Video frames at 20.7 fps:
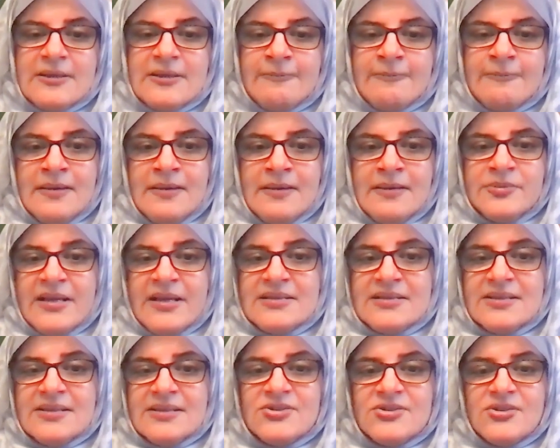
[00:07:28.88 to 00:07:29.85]
It reminds
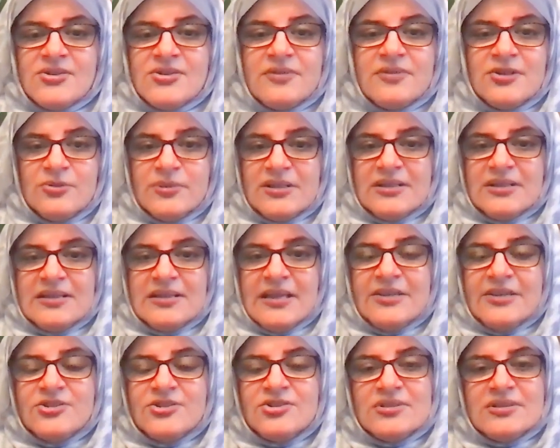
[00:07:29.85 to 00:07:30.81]
us of the human
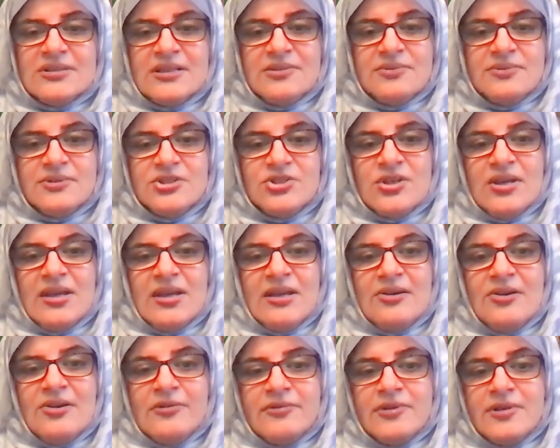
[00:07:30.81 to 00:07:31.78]
connection that we
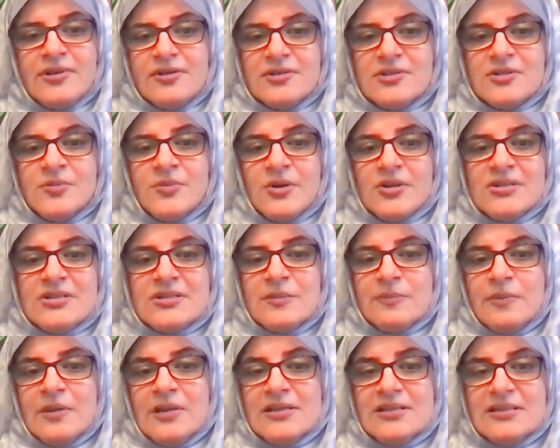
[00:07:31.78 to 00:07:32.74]
share, of our
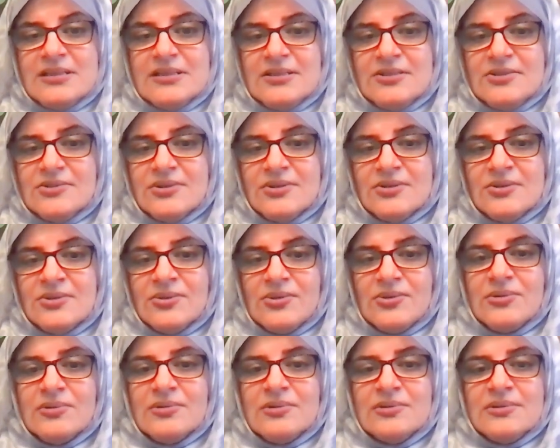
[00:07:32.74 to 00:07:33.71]
responsibility to the
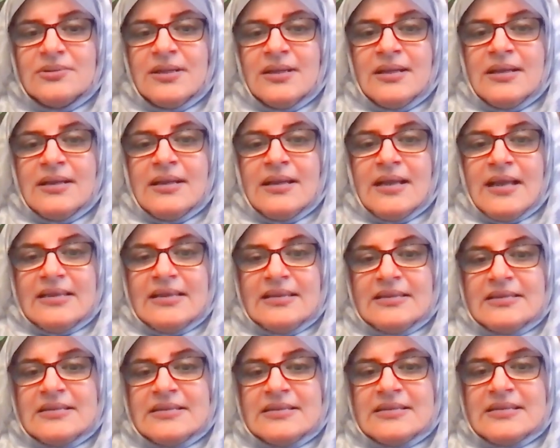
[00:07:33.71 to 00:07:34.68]
whole, and
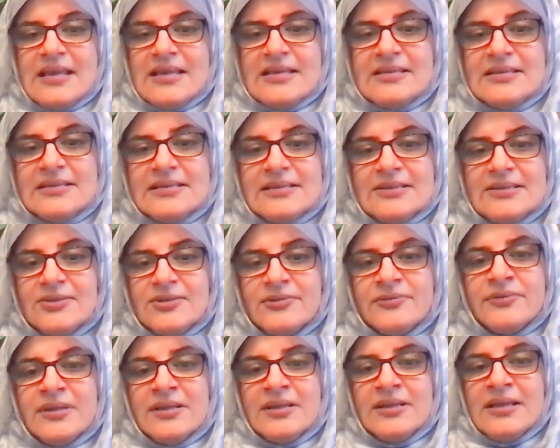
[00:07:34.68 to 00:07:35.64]
the necessity
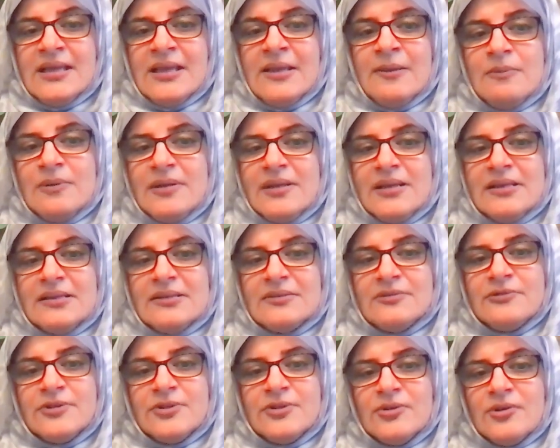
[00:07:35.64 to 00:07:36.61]
of enabling the
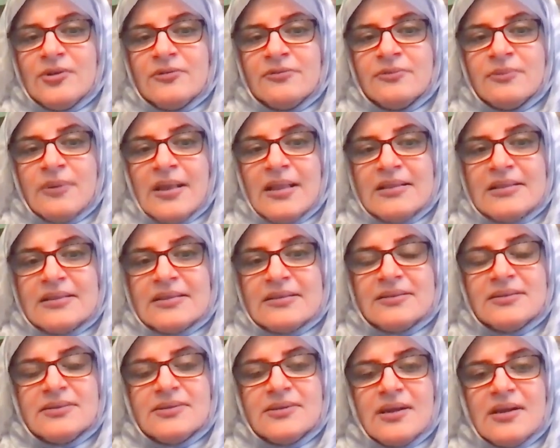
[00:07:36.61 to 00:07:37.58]
flow of wealth
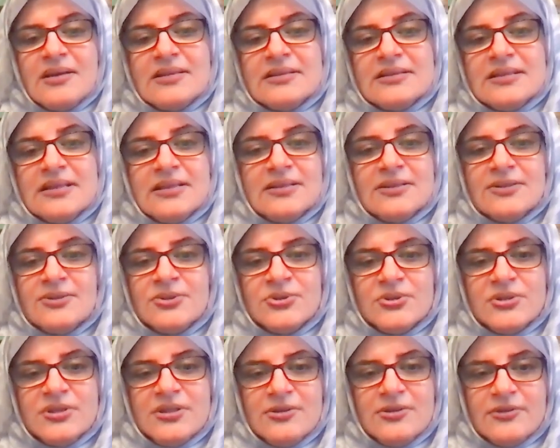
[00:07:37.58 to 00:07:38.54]
rather than the
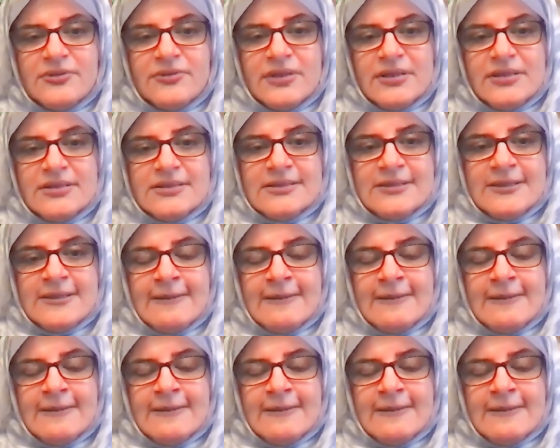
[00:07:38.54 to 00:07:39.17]
hoarding of it.